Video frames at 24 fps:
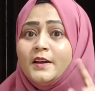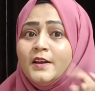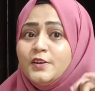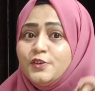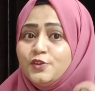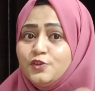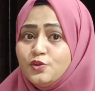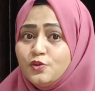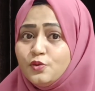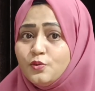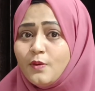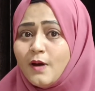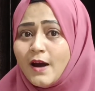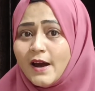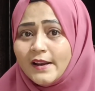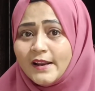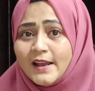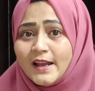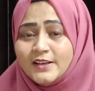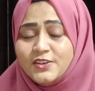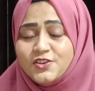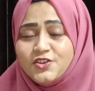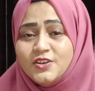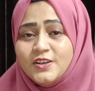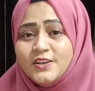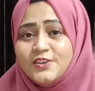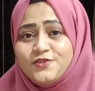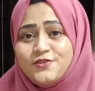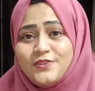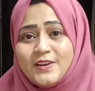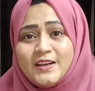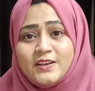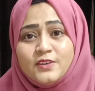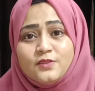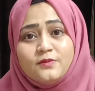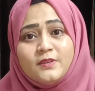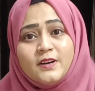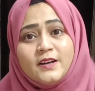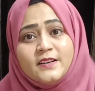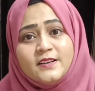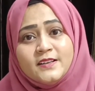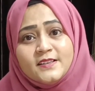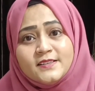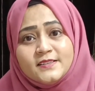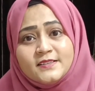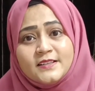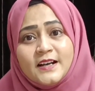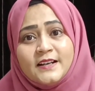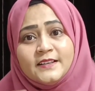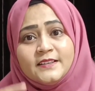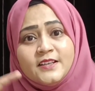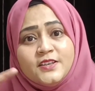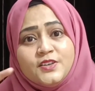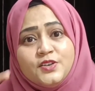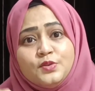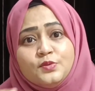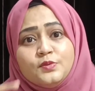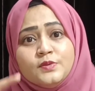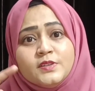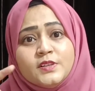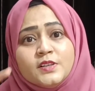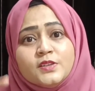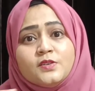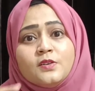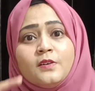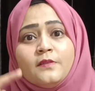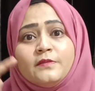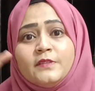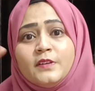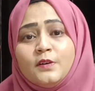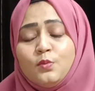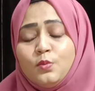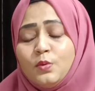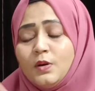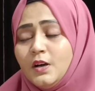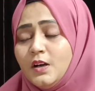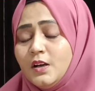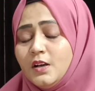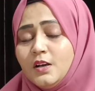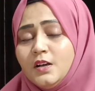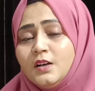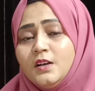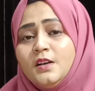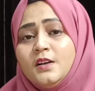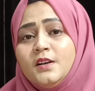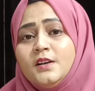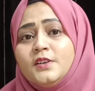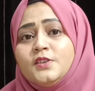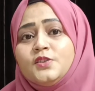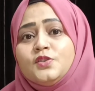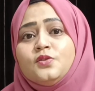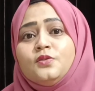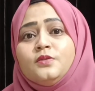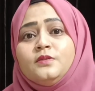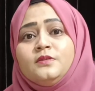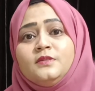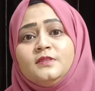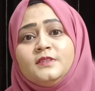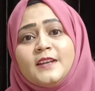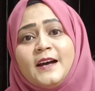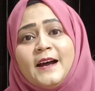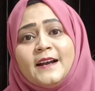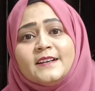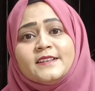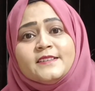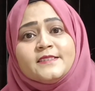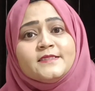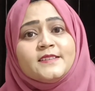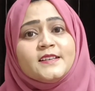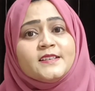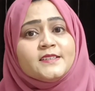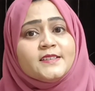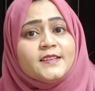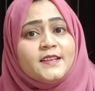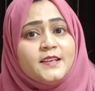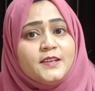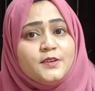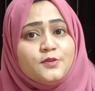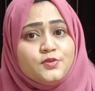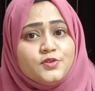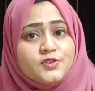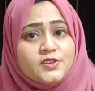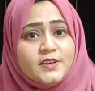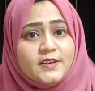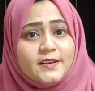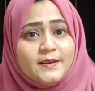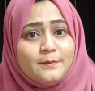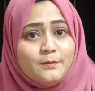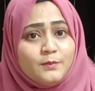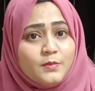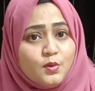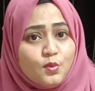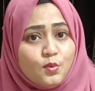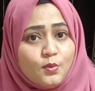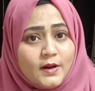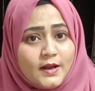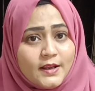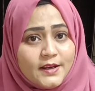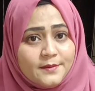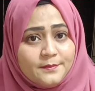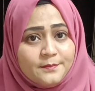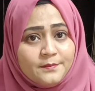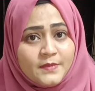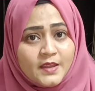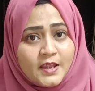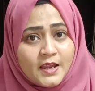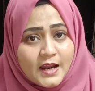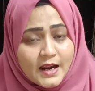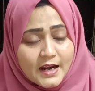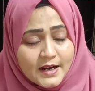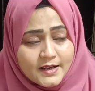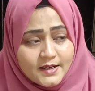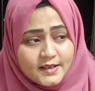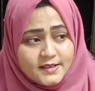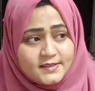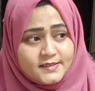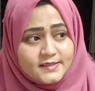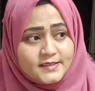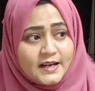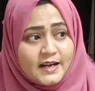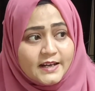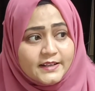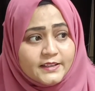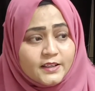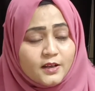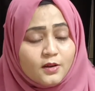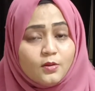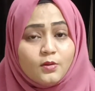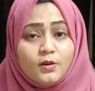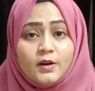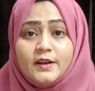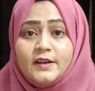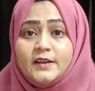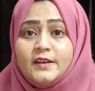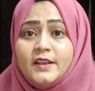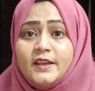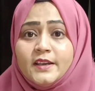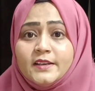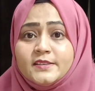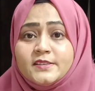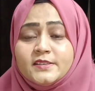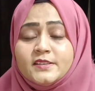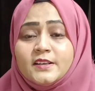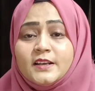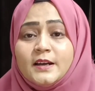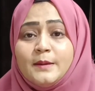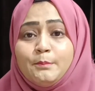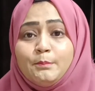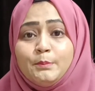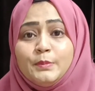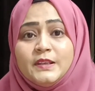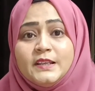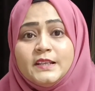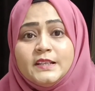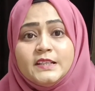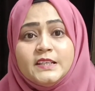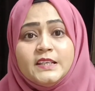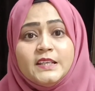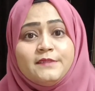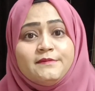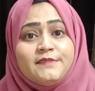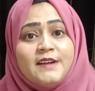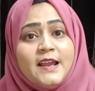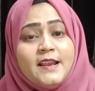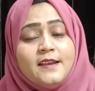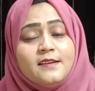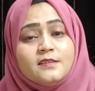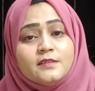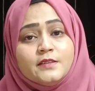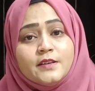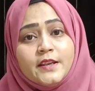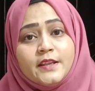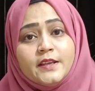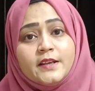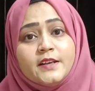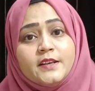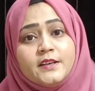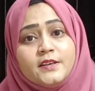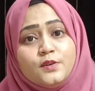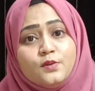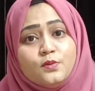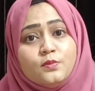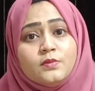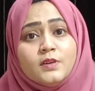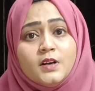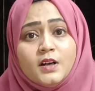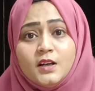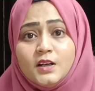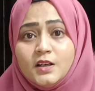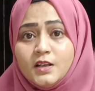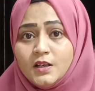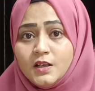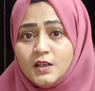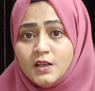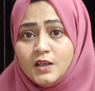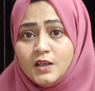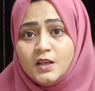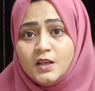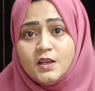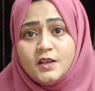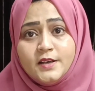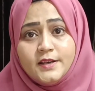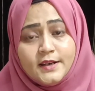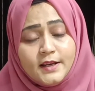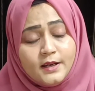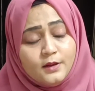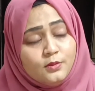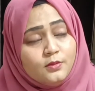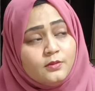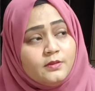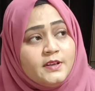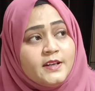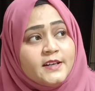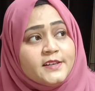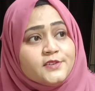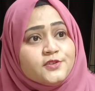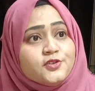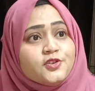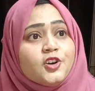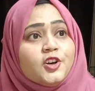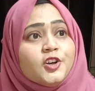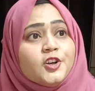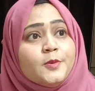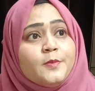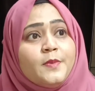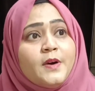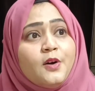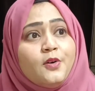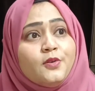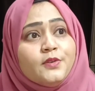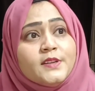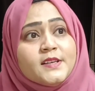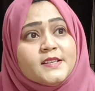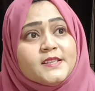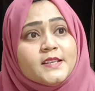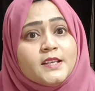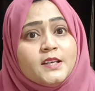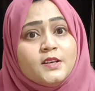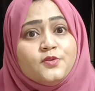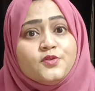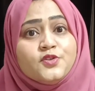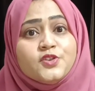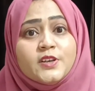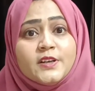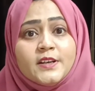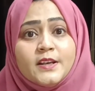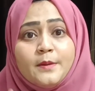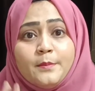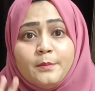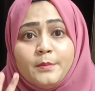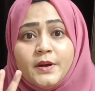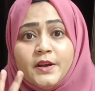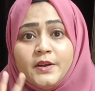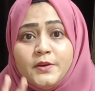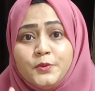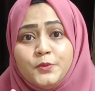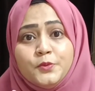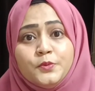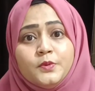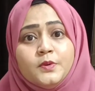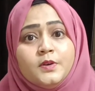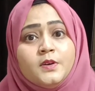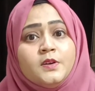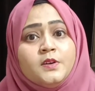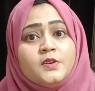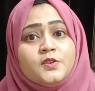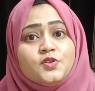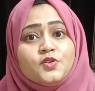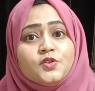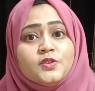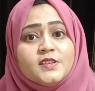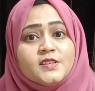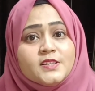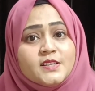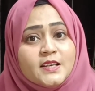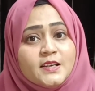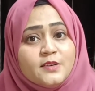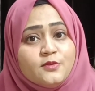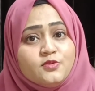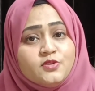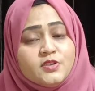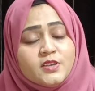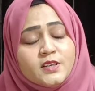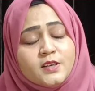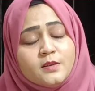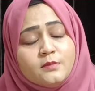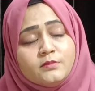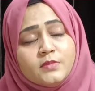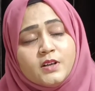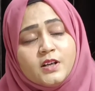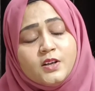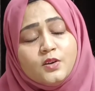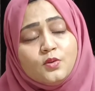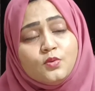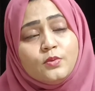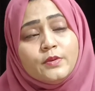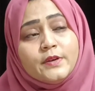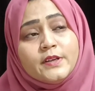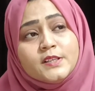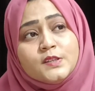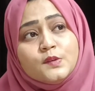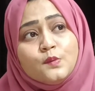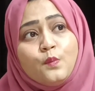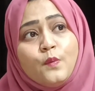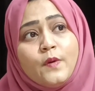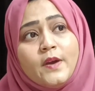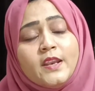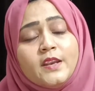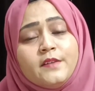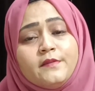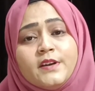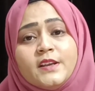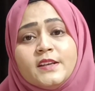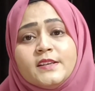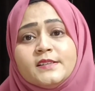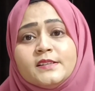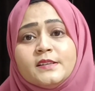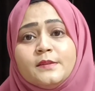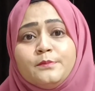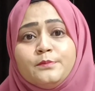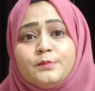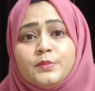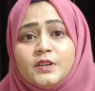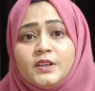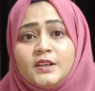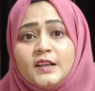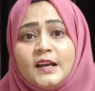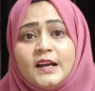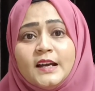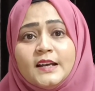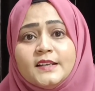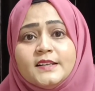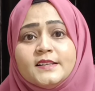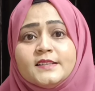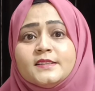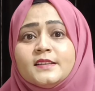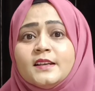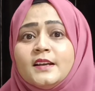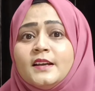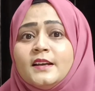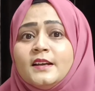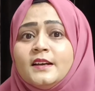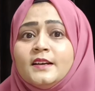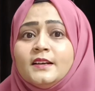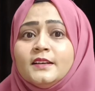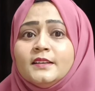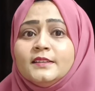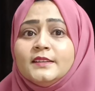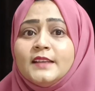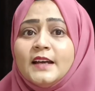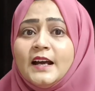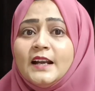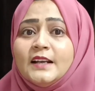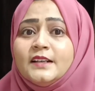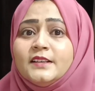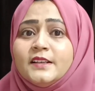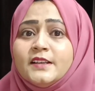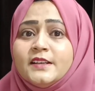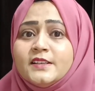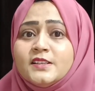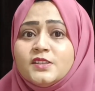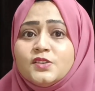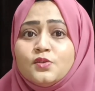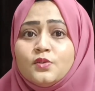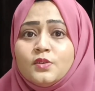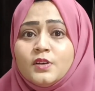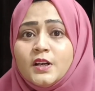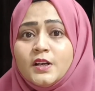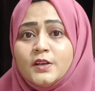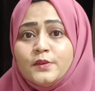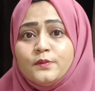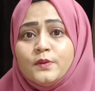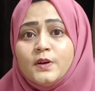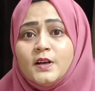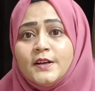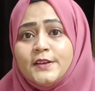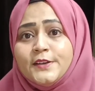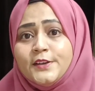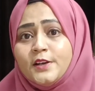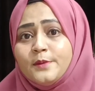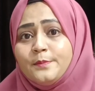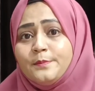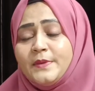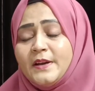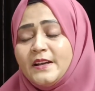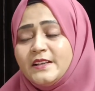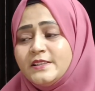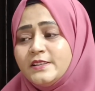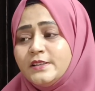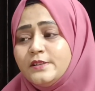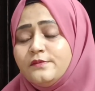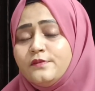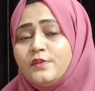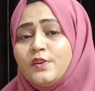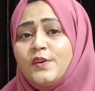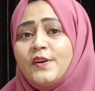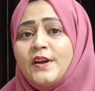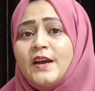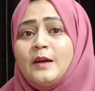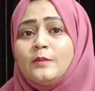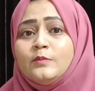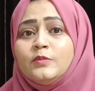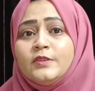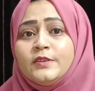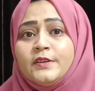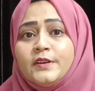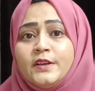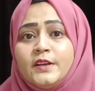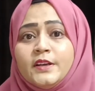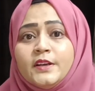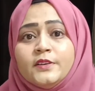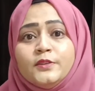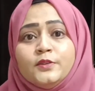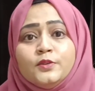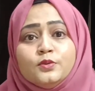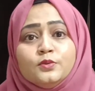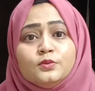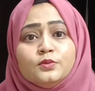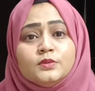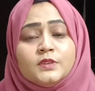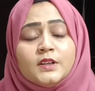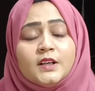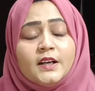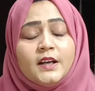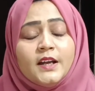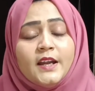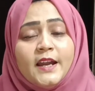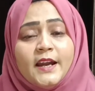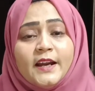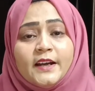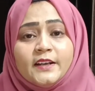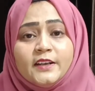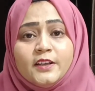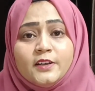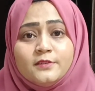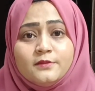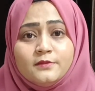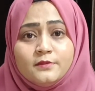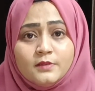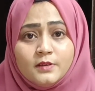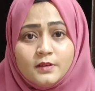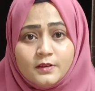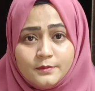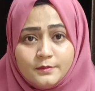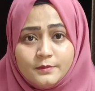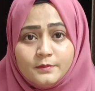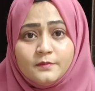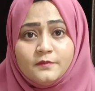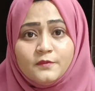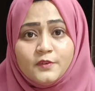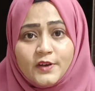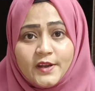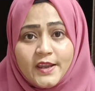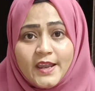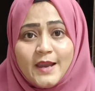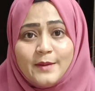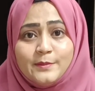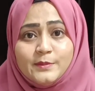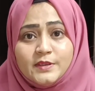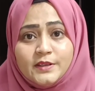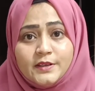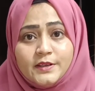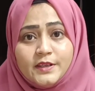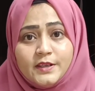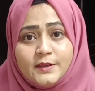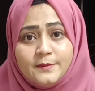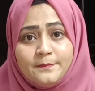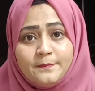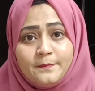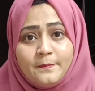You are actually trying to understand the uses of the word. So that's the solution number 1. Understand the context completely while learning a new word. Now let's talk about the solution number 2. So the solution number 2 is very simple, guys. That is to convert your passive vocabulary into the active vocabulary.